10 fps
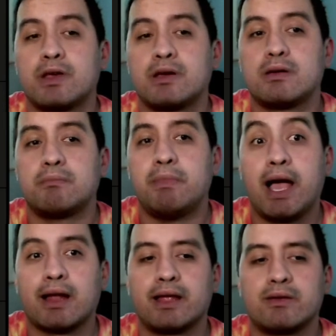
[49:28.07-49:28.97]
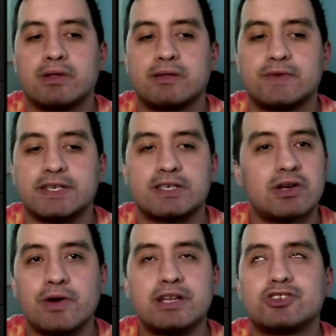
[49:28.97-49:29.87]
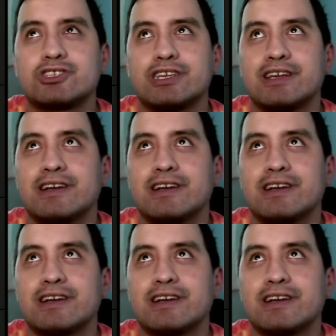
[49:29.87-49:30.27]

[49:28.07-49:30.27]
Magellan, which is so interesting.